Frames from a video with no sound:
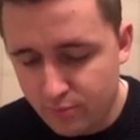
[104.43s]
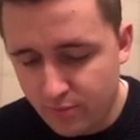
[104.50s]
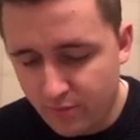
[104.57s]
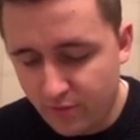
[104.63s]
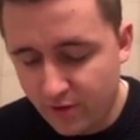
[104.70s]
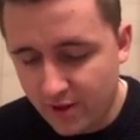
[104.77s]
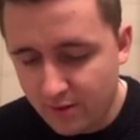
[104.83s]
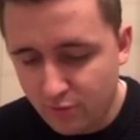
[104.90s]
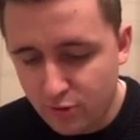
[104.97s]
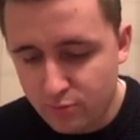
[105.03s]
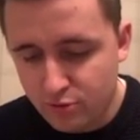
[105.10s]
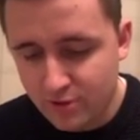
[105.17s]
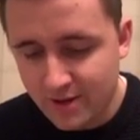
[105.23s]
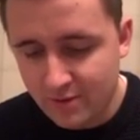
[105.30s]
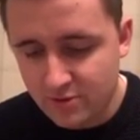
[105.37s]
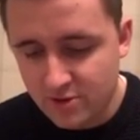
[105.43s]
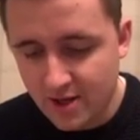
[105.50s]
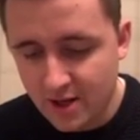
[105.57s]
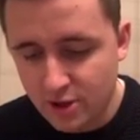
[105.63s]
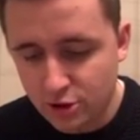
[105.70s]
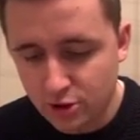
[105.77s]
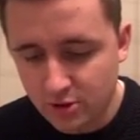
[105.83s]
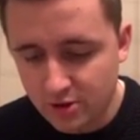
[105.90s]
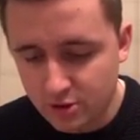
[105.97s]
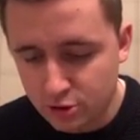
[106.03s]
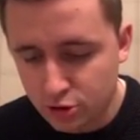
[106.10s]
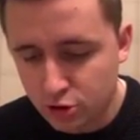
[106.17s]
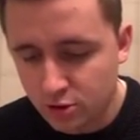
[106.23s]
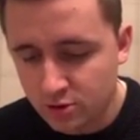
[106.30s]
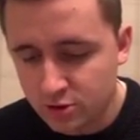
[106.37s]
forgive the pronunciation. It's
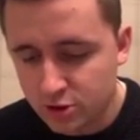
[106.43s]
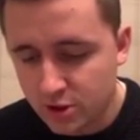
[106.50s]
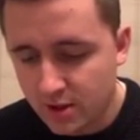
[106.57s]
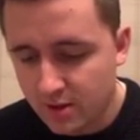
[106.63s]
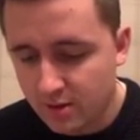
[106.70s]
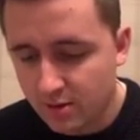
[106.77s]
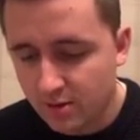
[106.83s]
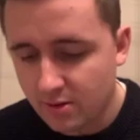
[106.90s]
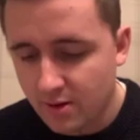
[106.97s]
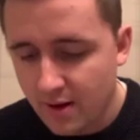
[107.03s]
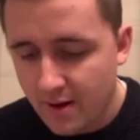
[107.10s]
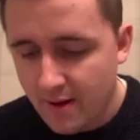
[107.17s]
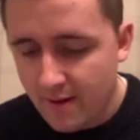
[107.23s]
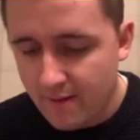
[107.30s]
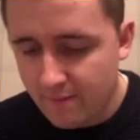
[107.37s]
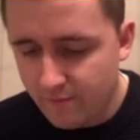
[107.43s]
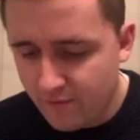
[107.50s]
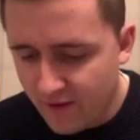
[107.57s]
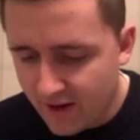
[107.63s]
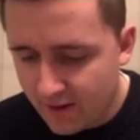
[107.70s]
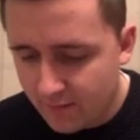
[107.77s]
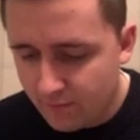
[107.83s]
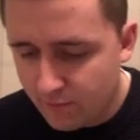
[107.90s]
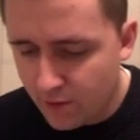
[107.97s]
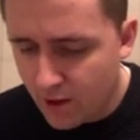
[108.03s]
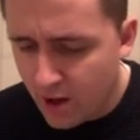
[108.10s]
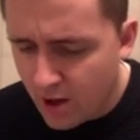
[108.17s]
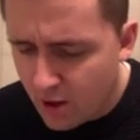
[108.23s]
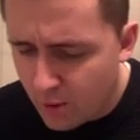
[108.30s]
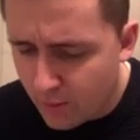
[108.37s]
John Jantz Van Ver
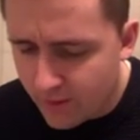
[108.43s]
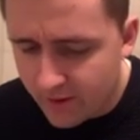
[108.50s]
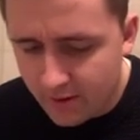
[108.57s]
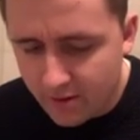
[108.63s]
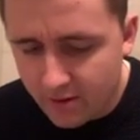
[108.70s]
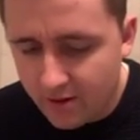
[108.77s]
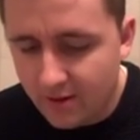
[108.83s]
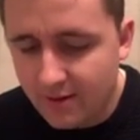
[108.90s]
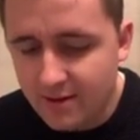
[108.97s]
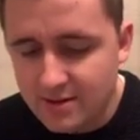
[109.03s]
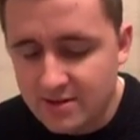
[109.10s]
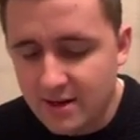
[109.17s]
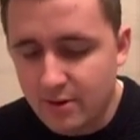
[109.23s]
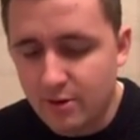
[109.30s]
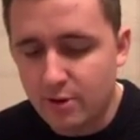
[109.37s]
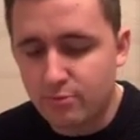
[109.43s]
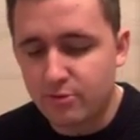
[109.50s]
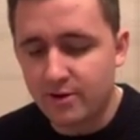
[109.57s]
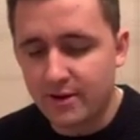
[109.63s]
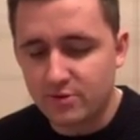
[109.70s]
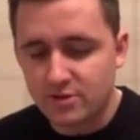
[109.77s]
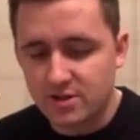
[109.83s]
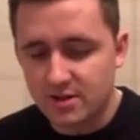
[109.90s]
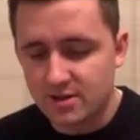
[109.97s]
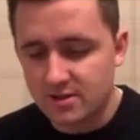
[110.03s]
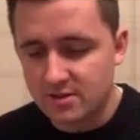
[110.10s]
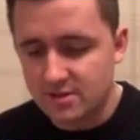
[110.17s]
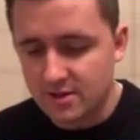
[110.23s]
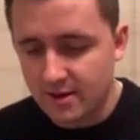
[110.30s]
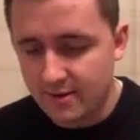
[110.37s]
Erwin, I think that's how he
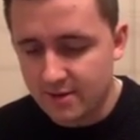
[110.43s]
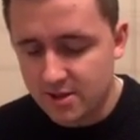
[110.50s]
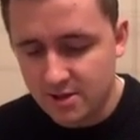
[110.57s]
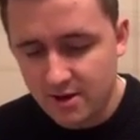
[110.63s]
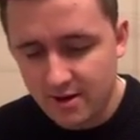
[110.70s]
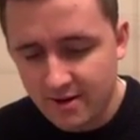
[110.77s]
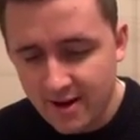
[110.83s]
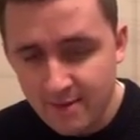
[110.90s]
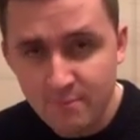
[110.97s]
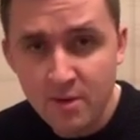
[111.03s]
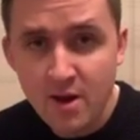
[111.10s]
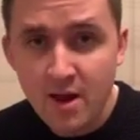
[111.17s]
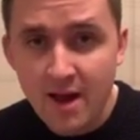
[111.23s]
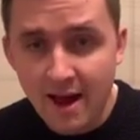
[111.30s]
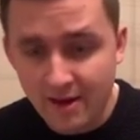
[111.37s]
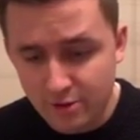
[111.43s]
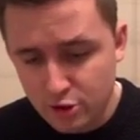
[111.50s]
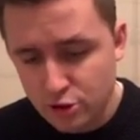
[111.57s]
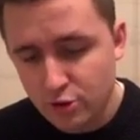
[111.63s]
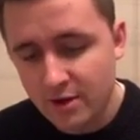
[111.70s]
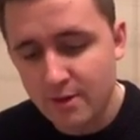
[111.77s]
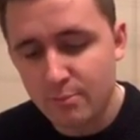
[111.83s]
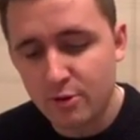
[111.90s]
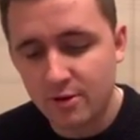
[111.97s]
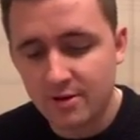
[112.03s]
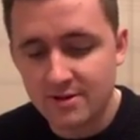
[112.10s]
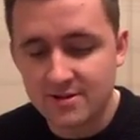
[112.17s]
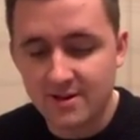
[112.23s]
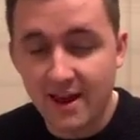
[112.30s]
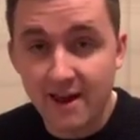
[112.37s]
pronounces his surname. And the jockey
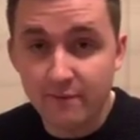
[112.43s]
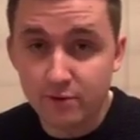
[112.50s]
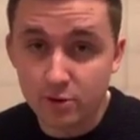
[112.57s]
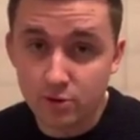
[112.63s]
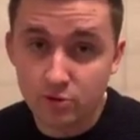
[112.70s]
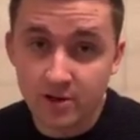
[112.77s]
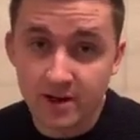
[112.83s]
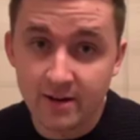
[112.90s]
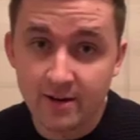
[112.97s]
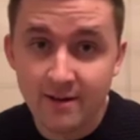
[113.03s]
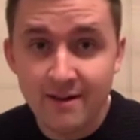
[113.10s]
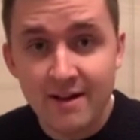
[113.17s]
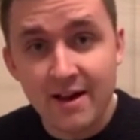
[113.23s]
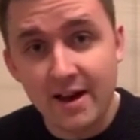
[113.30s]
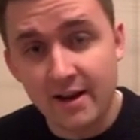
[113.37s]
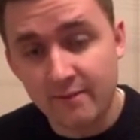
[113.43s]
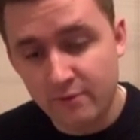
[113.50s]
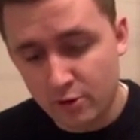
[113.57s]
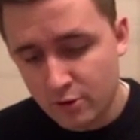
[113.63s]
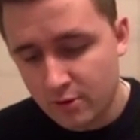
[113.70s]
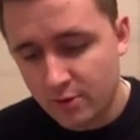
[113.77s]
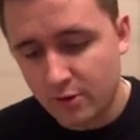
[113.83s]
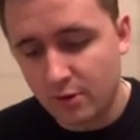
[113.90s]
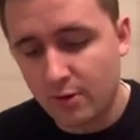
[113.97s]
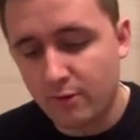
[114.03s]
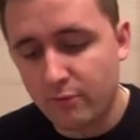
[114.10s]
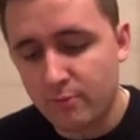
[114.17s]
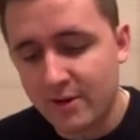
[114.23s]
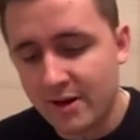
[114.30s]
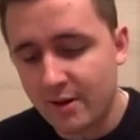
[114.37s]
booking is Gavin Lorena. And if you're not too
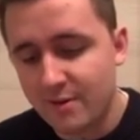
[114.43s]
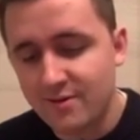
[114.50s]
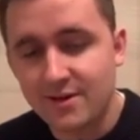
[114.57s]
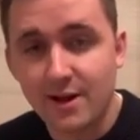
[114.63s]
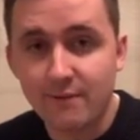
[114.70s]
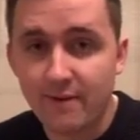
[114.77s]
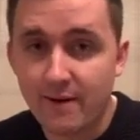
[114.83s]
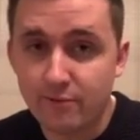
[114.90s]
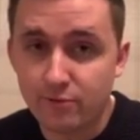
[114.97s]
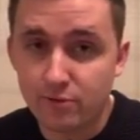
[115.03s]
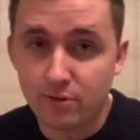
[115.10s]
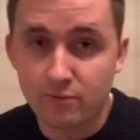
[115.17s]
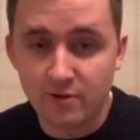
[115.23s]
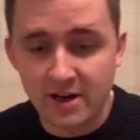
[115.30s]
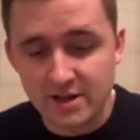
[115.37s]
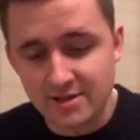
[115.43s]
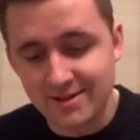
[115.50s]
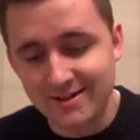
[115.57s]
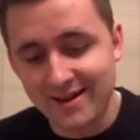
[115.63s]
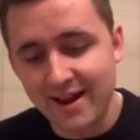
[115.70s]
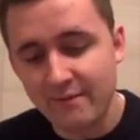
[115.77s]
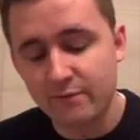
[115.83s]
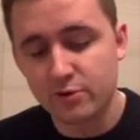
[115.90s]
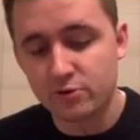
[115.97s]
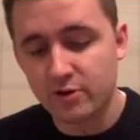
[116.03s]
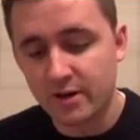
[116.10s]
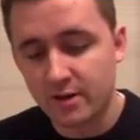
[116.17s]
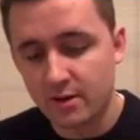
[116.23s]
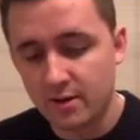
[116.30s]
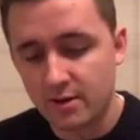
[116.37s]
familiar with South African racing, Gavin
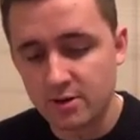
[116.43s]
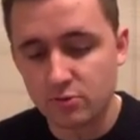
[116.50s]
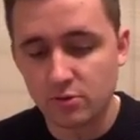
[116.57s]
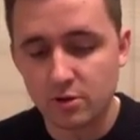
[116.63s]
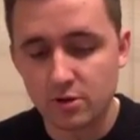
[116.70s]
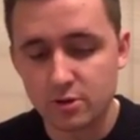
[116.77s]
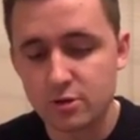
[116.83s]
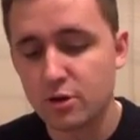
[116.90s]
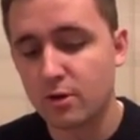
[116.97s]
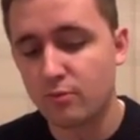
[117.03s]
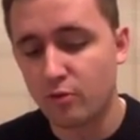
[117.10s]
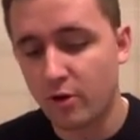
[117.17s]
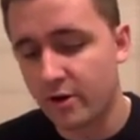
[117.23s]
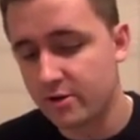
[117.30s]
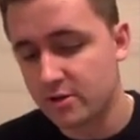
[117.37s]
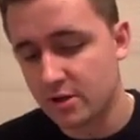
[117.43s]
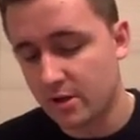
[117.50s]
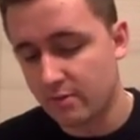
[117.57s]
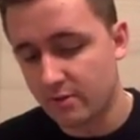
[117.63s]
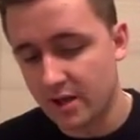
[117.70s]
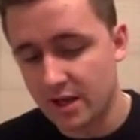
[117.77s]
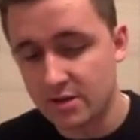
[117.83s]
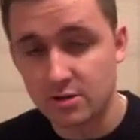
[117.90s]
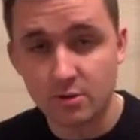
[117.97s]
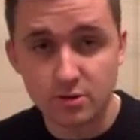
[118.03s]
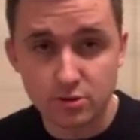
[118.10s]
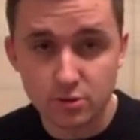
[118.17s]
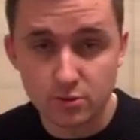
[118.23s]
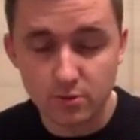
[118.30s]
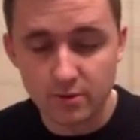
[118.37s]
Lorena is one of the top riders over there, so
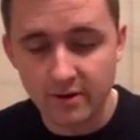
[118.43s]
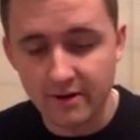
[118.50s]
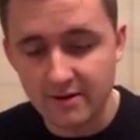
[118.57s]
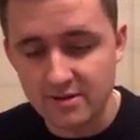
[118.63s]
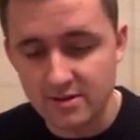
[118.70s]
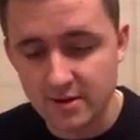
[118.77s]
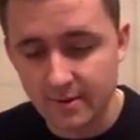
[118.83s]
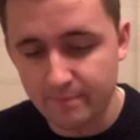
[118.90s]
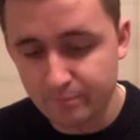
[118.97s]
it's always